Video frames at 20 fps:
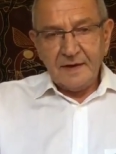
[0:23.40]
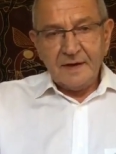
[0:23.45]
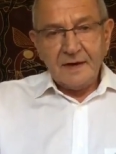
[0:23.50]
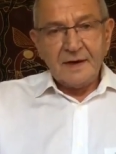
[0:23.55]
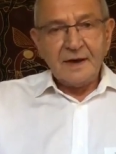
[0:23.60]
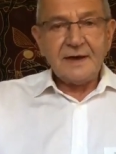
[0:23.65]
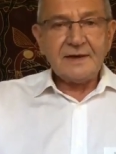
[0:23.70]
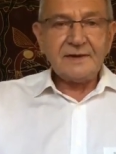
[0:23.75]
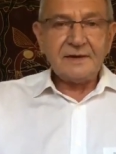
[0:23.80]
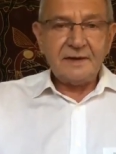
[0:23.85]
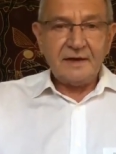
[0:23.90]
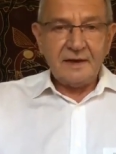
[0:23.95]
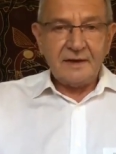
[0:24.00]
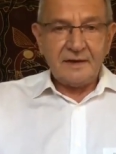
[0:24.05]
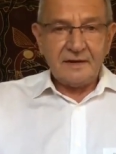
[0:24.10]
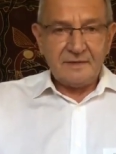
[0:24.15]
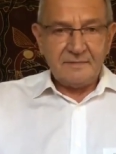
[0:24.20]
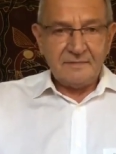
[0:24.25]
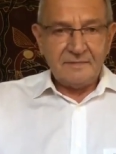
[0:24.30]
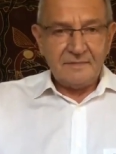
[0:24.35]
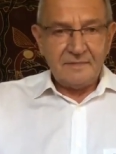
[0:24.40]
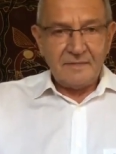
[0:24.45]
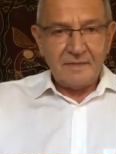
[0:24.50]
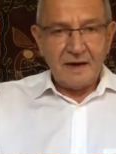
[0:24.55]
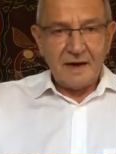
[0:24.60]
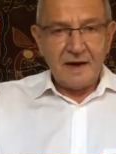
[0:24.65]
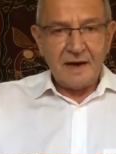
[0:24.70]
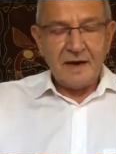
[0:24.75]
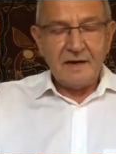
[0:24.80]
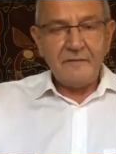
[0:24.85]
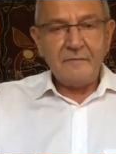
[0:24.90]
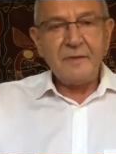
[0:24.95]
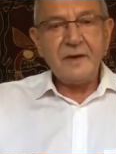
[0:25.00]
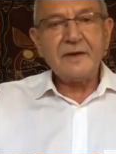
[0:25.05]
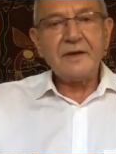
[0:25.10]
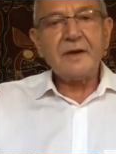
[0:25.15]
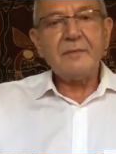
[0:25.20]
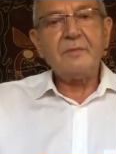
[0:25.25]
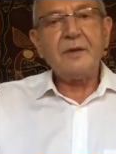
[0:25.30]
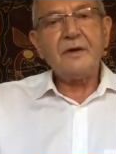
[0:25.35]
Last year, I have
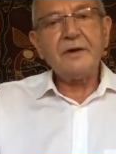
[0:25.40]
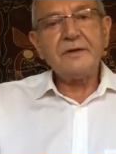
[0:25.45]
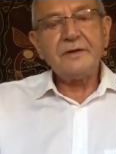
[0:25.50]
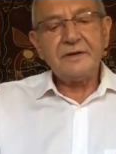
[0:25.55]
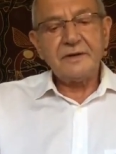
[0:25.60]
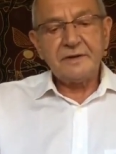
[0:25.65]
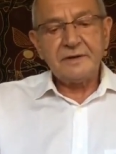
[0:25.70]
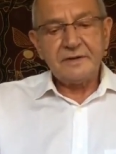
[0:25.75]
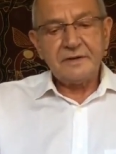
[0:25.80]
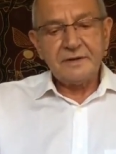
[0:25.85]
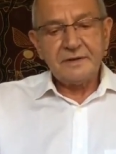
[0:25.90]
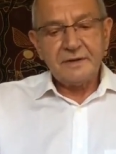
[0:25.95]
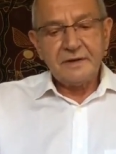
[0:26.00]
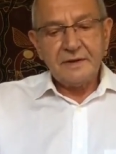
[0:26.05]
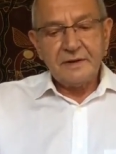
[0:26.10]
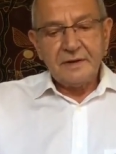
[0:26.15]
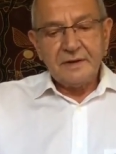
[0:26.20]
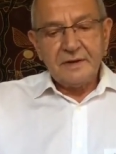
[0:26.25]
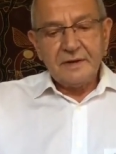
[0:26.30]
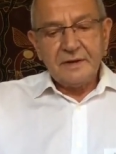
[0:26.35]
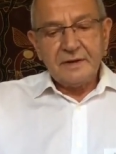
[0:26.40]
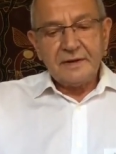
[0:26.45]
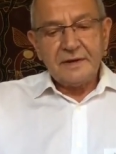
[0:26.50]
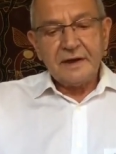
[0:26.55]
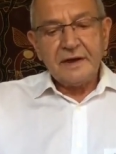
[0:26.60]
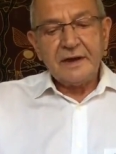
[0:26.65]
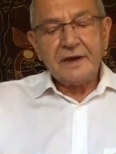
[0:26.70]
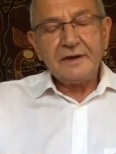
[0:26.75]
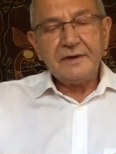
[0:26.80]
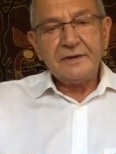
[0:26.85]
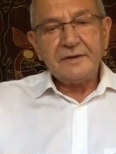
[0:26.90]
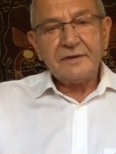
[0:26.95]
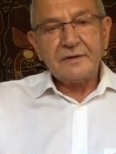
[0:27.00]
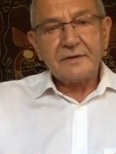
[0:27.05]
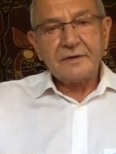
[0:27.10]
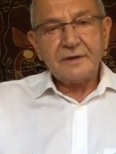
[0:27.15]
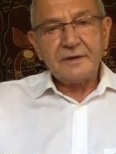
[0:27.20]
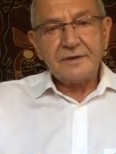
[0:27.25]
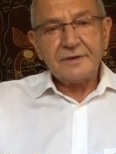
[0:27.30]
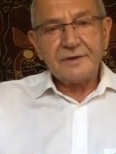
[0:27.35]
been appointed the
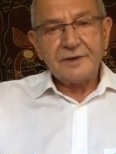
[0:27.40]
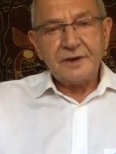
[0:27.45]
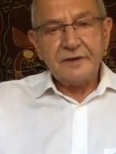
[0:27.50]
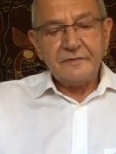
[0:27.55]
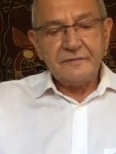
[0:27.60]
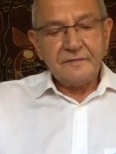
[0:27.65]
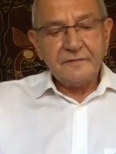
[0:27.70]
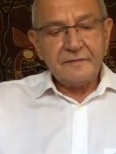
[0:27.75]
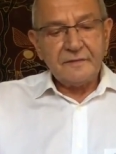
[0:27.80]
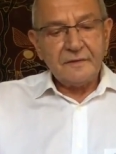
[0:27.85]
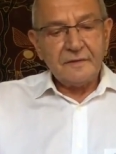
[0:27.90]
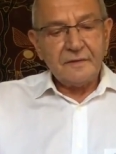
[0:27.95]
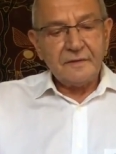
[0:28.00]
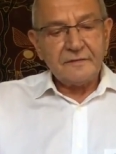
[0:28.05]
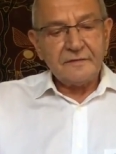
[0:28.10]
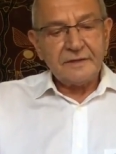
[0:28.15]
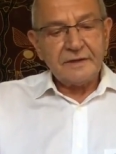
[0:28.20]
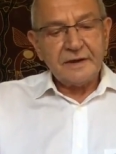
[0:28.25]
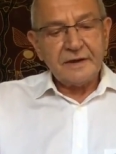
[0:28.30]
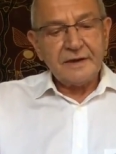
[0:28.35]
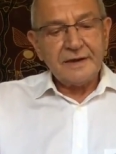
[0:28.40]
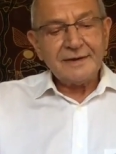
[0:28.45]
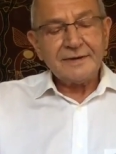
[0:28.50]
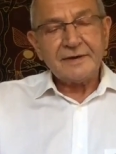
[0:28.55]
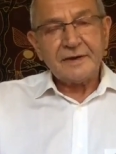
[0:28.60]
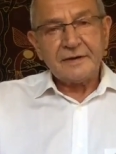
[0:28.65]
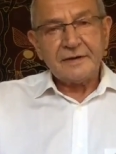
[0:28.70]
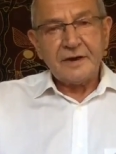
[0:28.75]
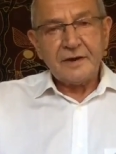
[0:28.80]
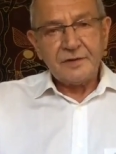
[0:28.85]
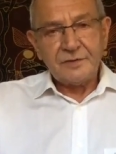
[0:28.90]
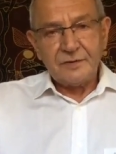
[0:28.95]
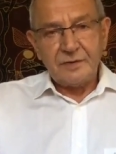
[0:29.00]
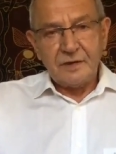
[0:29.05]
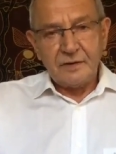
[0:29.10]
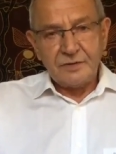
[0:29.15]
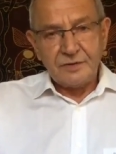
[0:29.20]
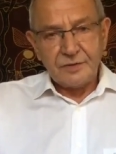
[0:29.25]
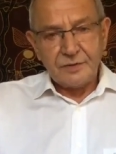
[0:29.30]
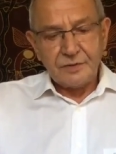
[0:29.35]
editor-in-chief of the
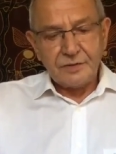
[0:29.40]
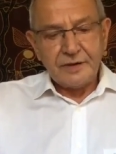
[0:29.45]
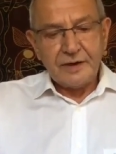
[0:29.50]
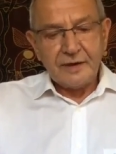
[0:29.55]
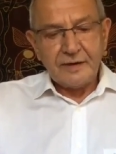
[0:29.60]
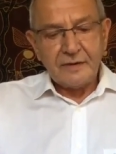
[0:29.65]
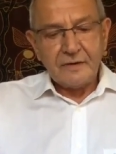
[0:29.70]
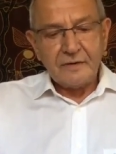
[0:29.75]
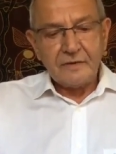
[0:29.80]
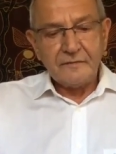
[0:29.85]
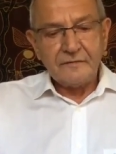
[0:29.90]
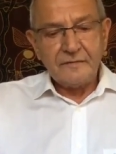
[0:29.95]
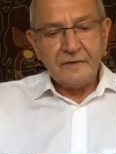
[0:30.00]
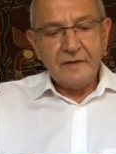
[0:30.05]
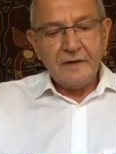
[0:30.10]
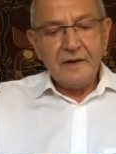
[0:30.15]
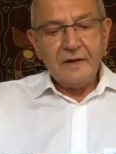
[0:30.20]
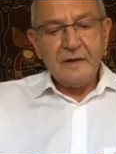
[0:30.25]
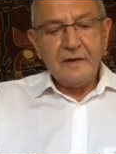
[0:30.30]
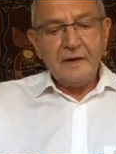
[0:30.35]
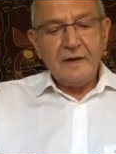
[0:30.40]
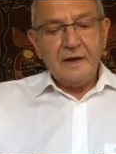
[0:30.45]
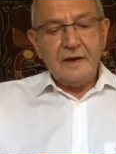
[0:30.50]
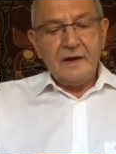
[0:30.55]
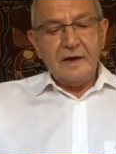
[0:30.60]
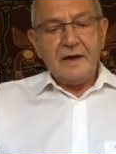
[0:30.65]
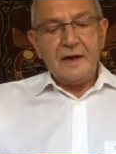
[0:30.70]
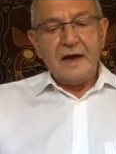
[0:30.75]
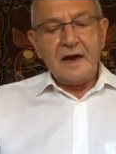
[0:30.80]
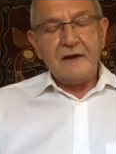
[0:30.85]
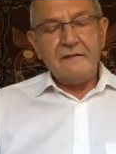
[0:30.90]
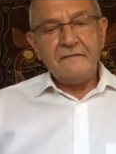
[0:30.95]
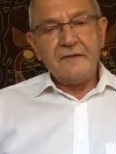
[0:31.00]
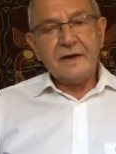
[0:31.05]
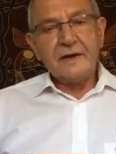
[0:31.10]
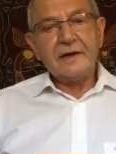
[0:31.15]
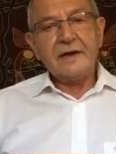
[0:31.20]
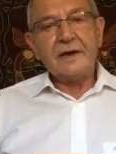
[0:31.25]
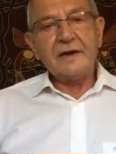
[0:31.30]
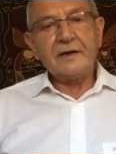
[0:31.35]
International Journal of
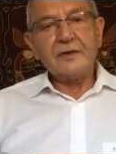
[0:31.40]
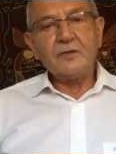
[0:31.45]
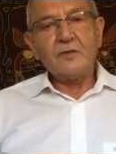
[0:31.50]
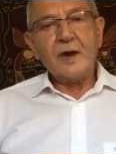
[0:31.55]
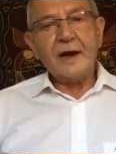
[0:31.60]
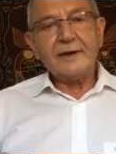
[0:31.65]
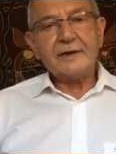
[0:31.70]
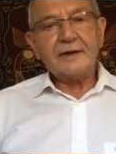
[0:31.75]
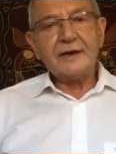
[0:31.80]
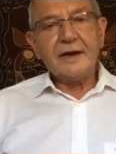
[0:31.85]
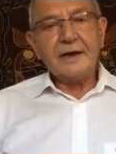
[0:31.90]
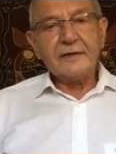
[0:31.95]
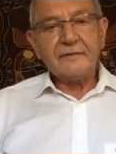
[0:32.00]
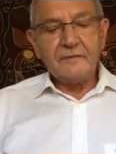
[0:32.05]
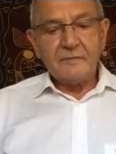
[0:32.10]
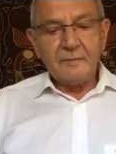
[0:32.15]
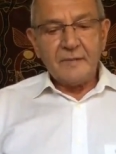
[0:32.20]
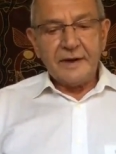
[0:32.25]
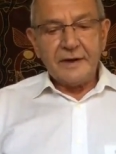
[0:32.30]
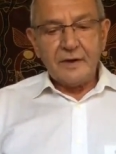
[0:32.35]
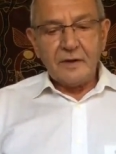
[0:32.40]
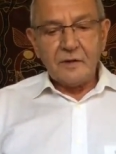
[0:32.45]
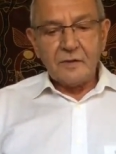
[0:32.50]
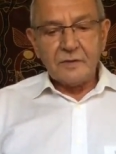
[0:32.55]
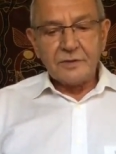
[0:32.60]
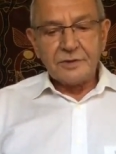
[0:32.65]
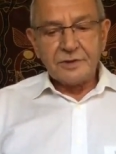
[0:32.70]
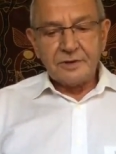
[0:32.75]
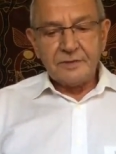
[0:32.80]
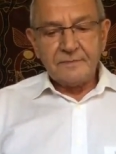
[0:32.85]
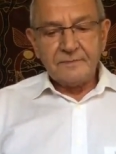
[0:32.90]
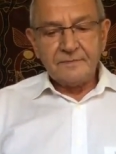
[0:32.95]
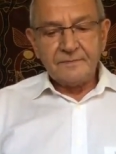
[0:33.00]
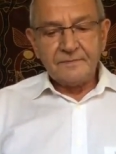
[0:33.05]
Avian and Wildlife Biology.